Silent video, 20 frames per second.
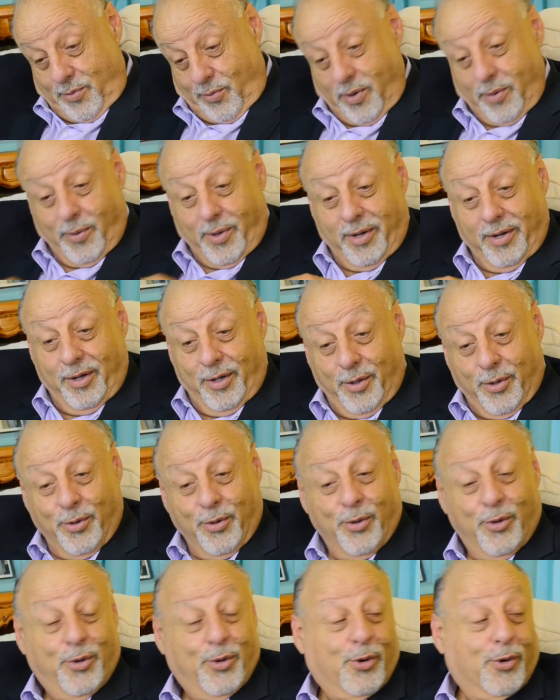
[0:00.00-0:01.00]
We want to know
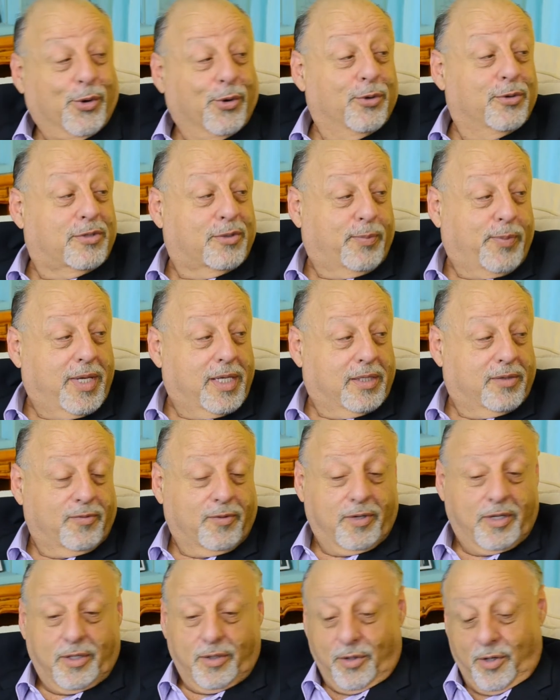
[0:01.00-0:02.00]
who speaks
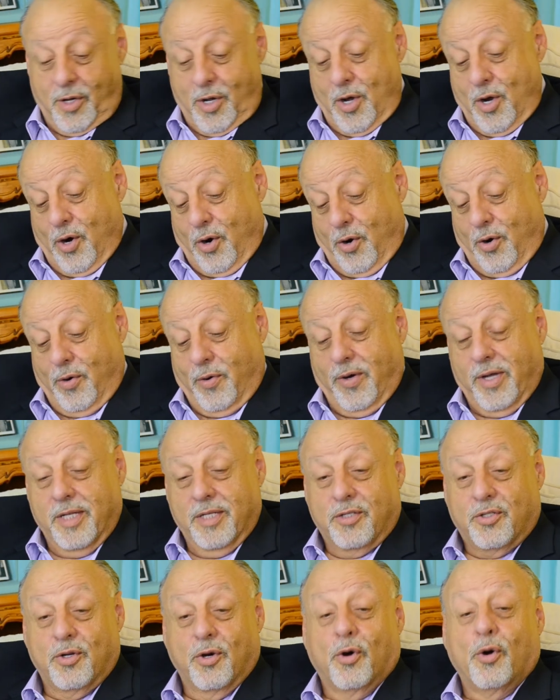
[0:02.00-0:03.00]
for you. Who
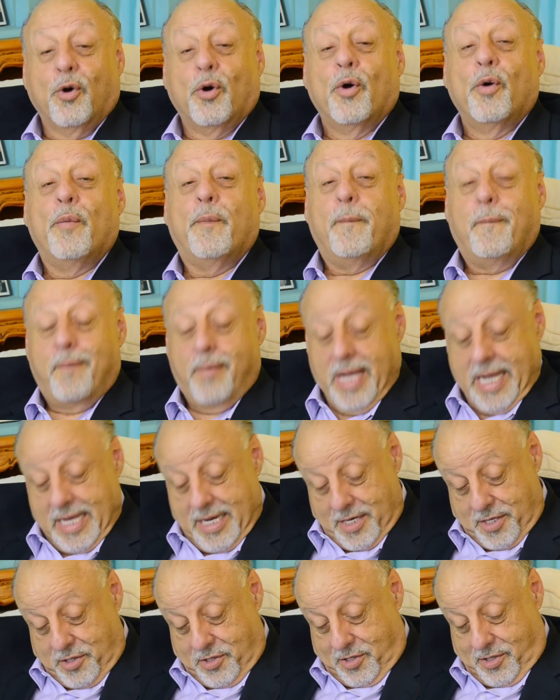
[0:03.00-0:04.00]
is your
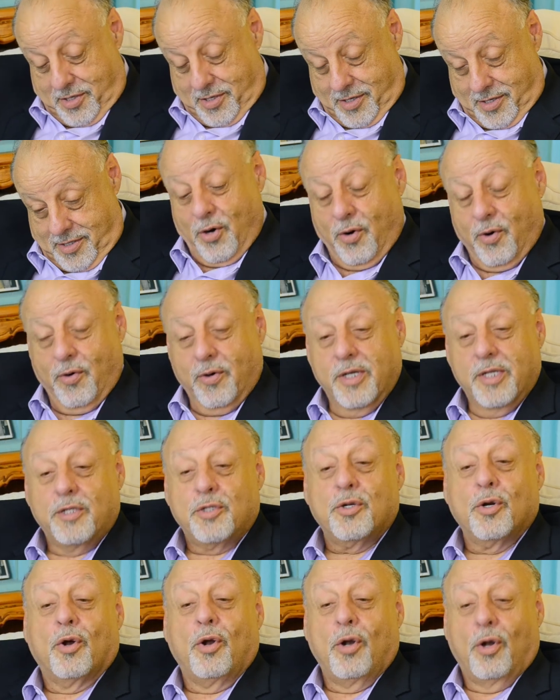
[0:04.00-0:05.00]
manager? Who is
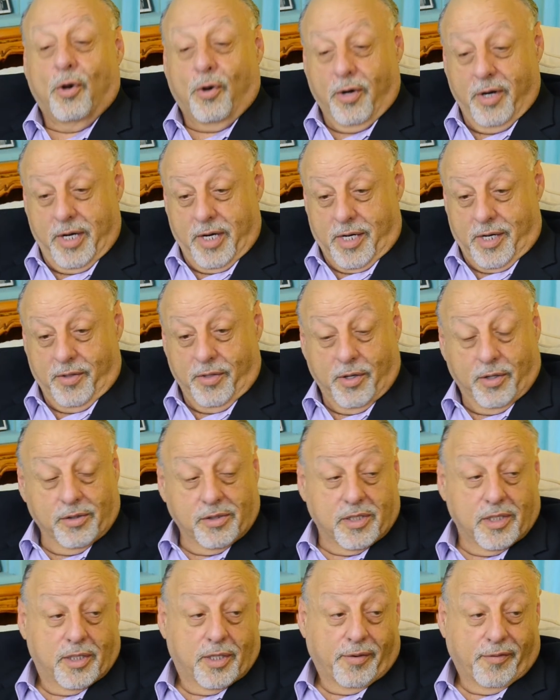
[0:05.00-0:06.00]
your lawyer?
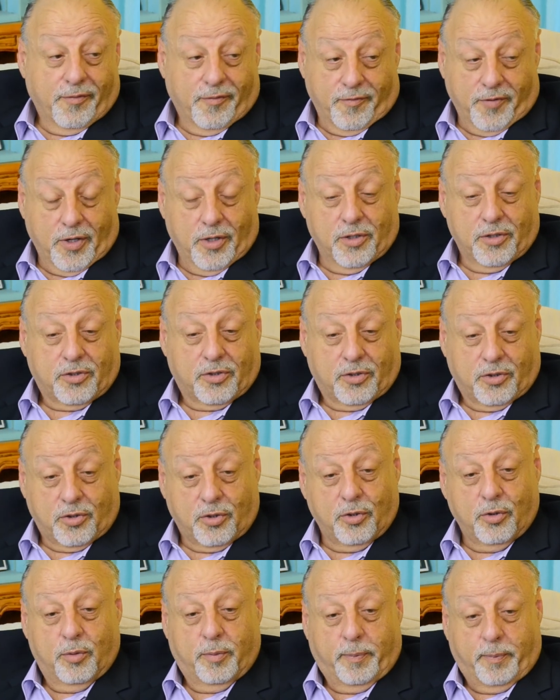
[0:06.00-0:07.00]
Those are the first
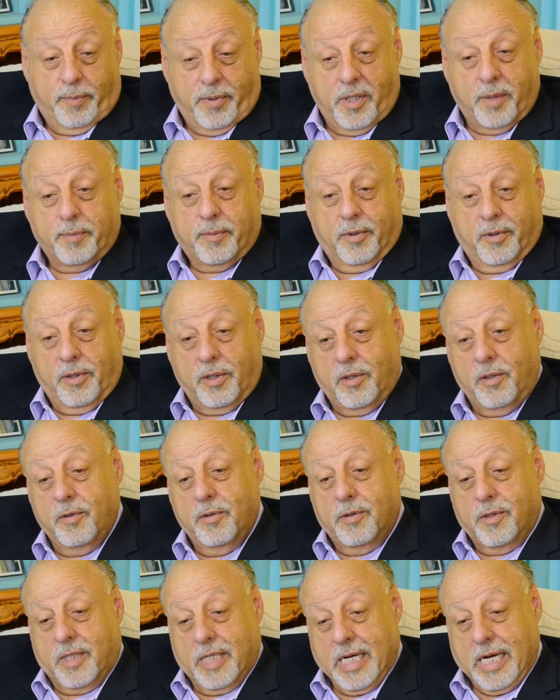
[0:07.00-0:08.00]
two people
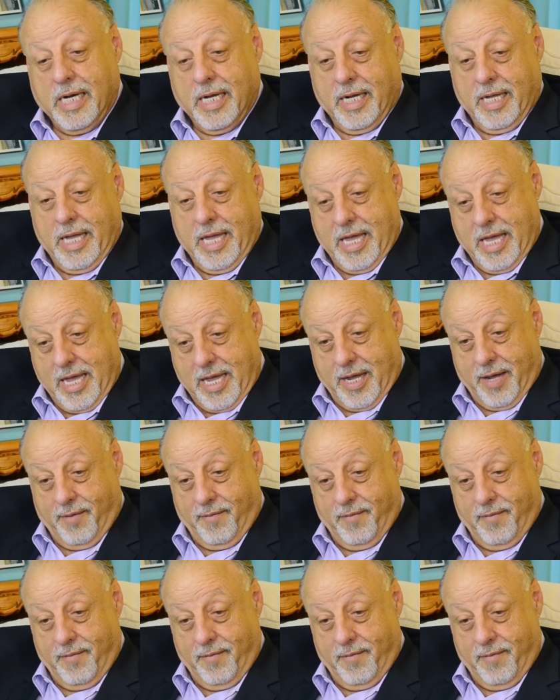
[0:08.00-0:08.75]
you gotta have.